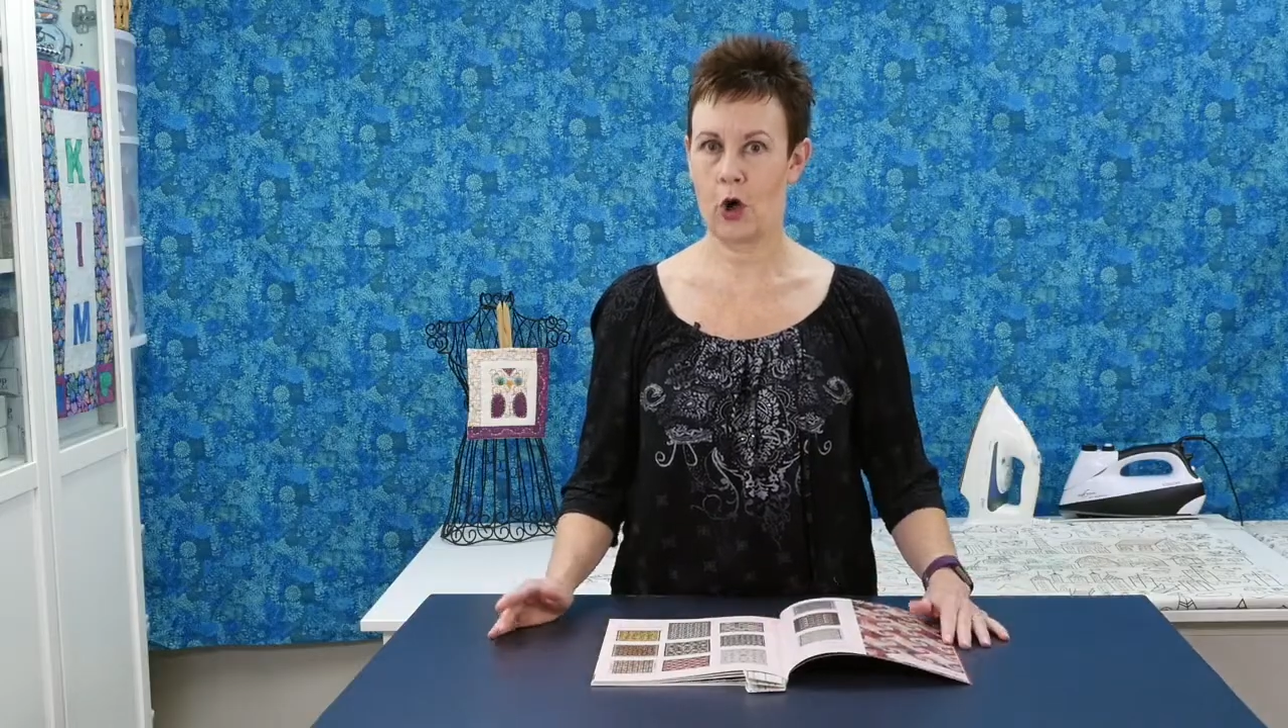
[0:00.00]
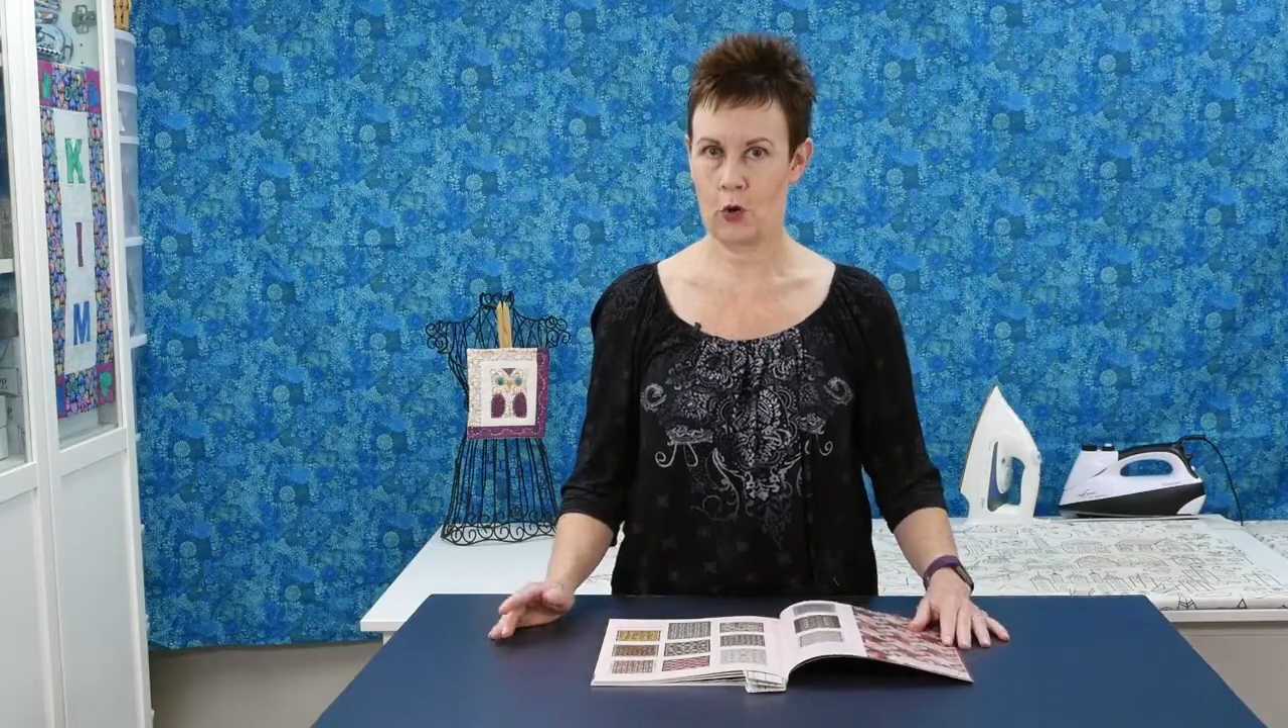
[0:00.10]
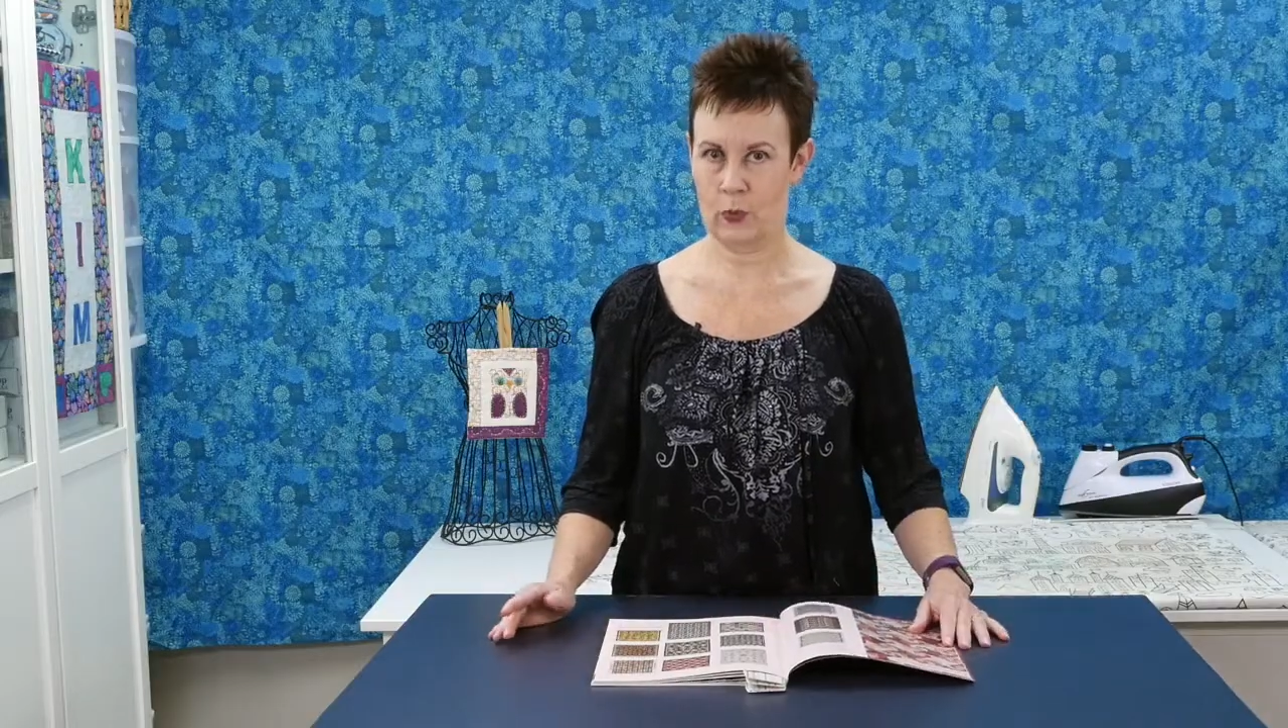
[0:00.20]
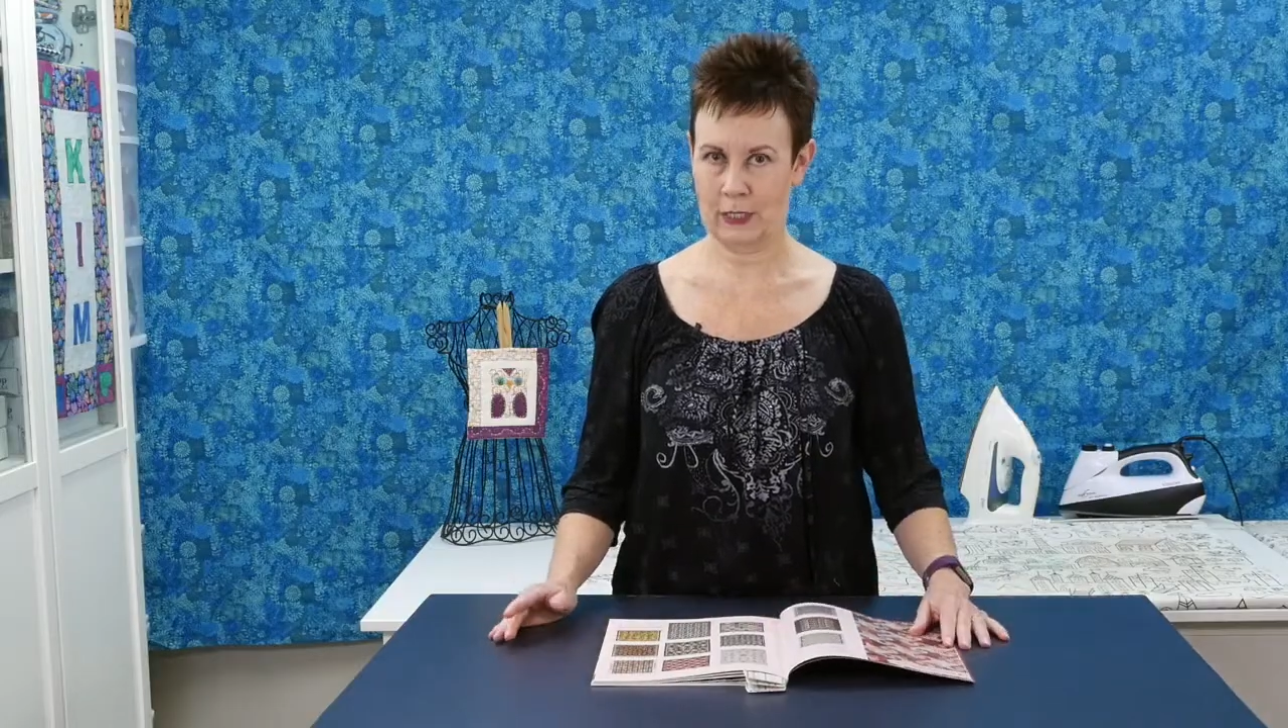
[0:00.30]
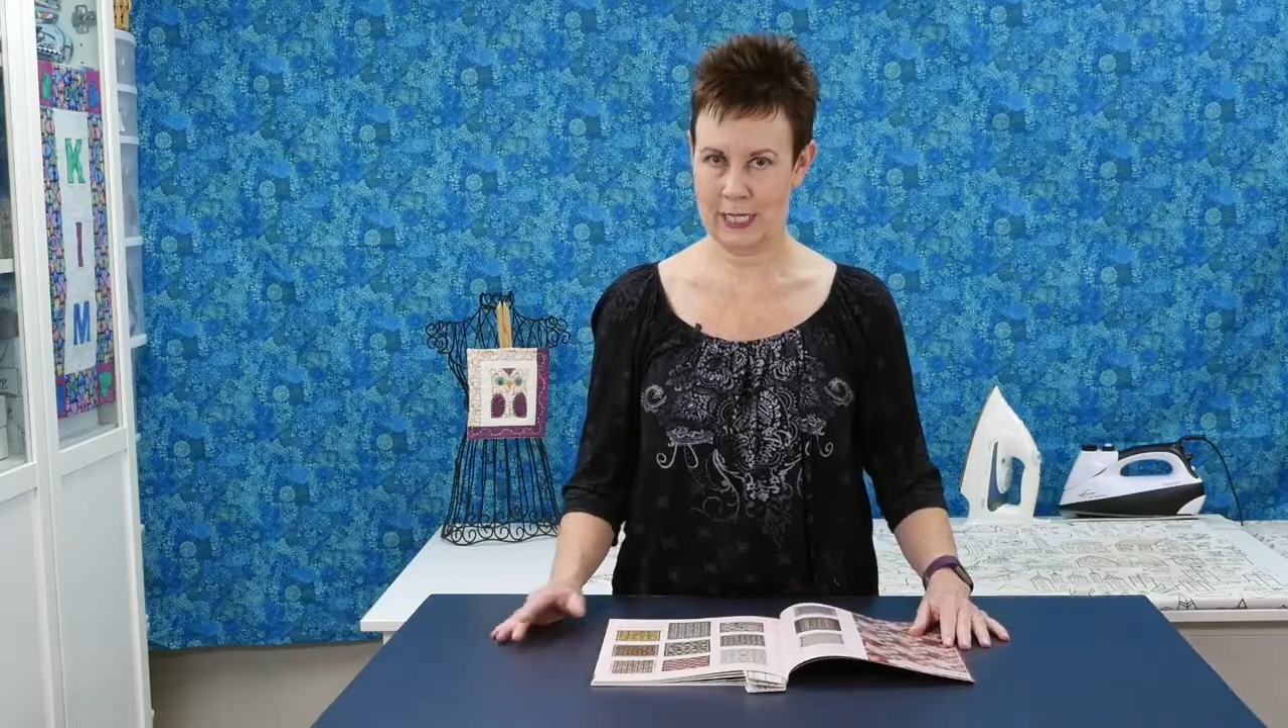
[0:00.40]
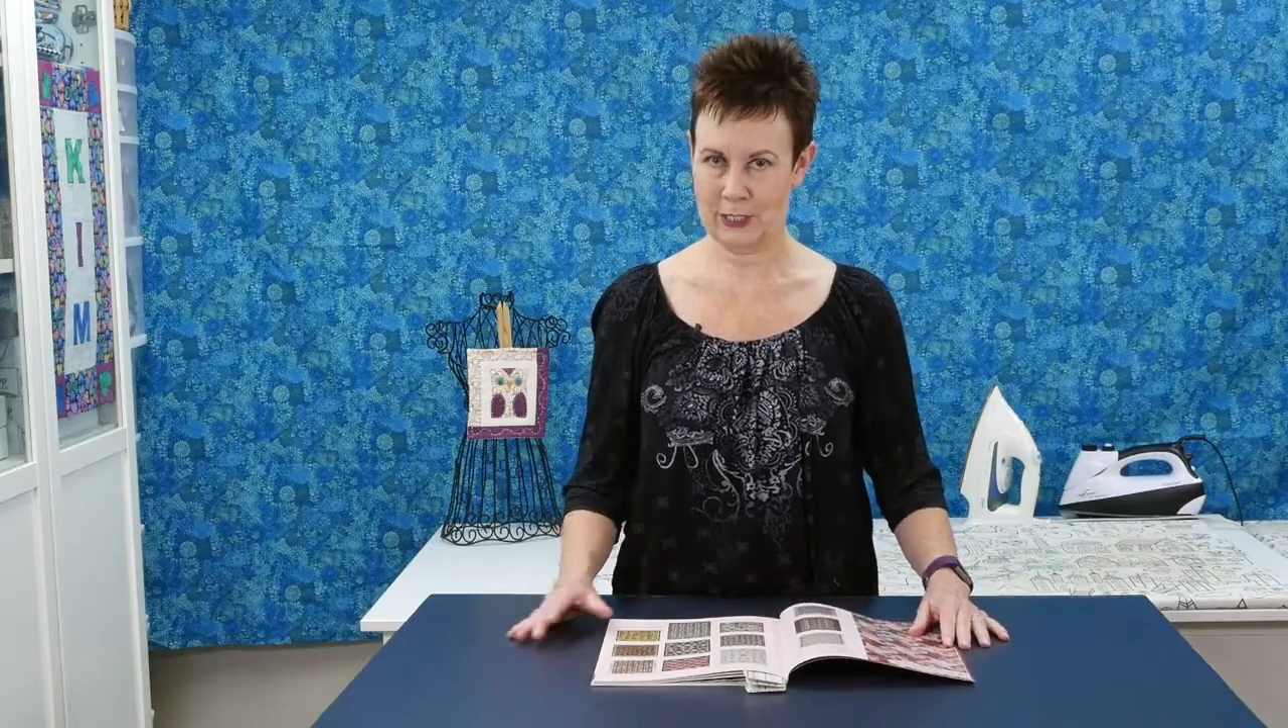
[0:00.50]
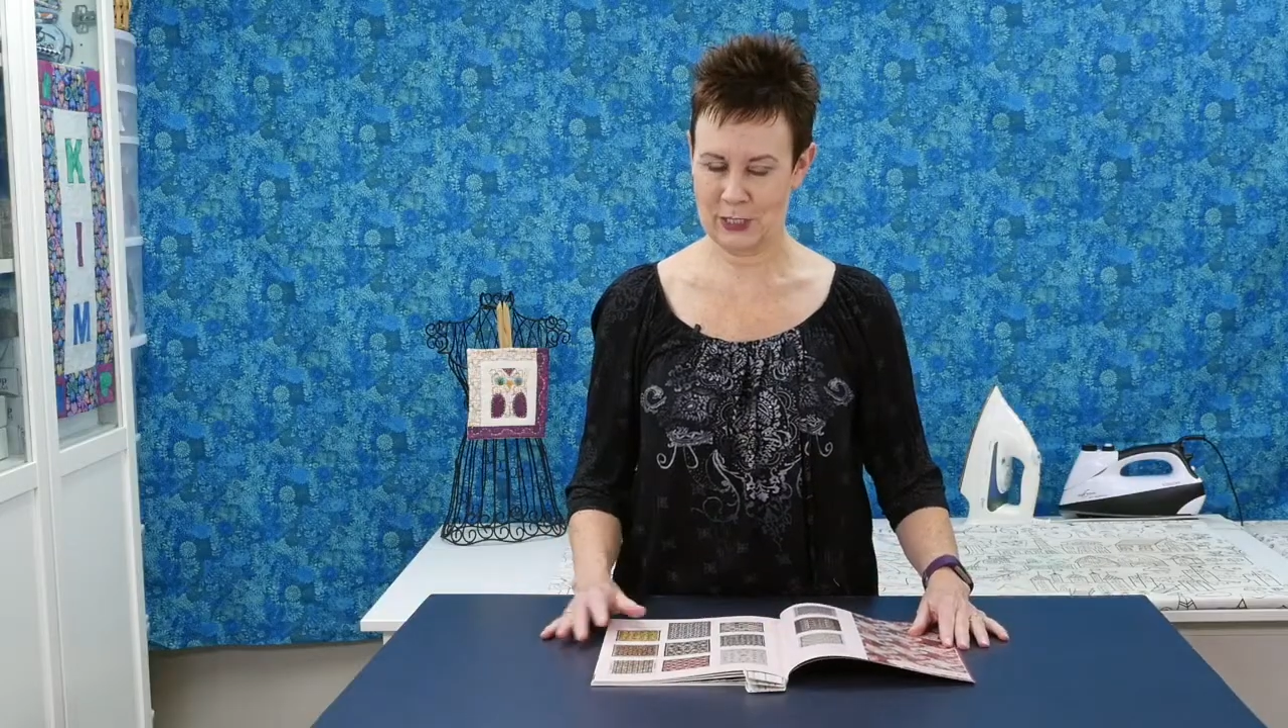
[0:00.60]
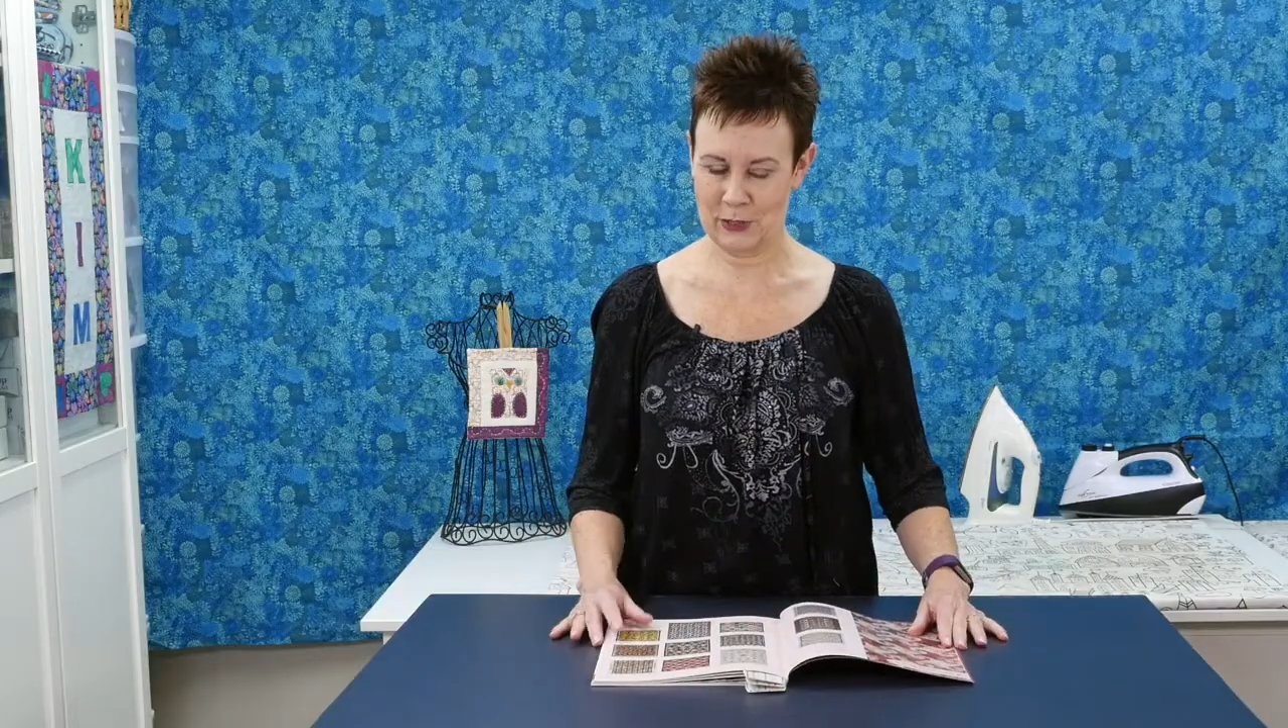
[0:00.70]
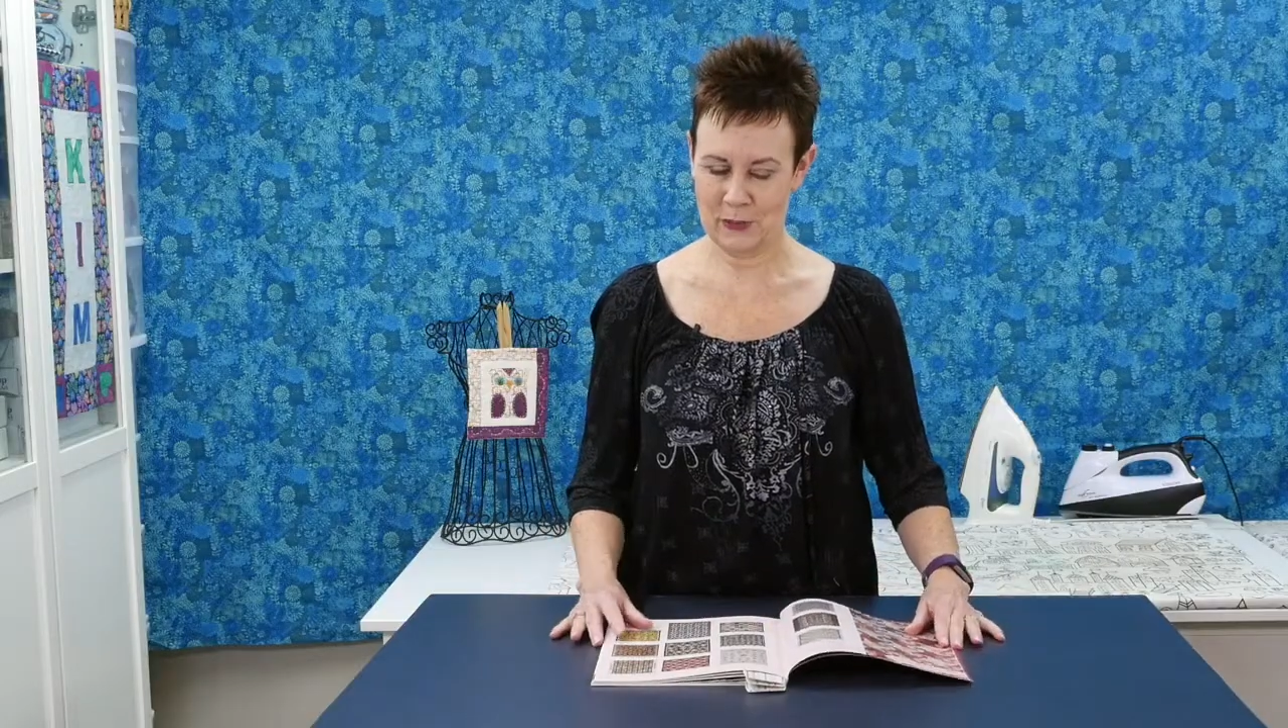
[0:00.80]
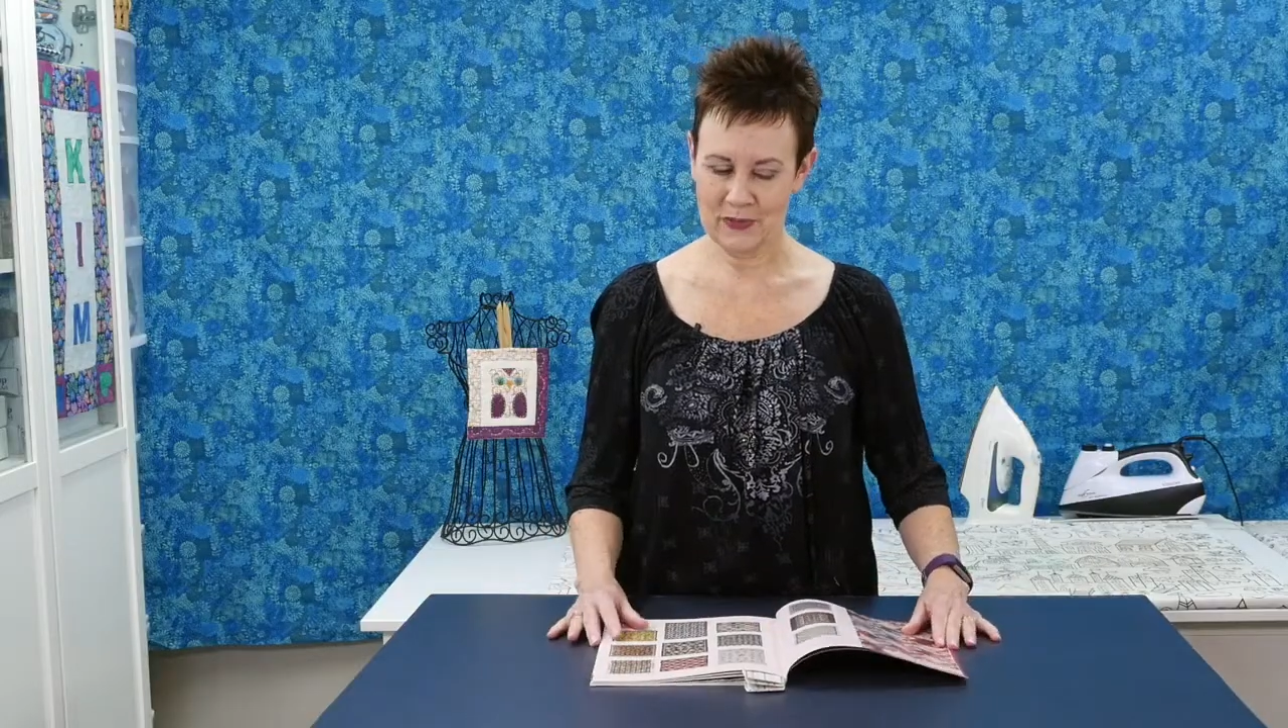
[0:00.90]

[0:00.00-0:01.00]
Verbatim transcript: all relate to.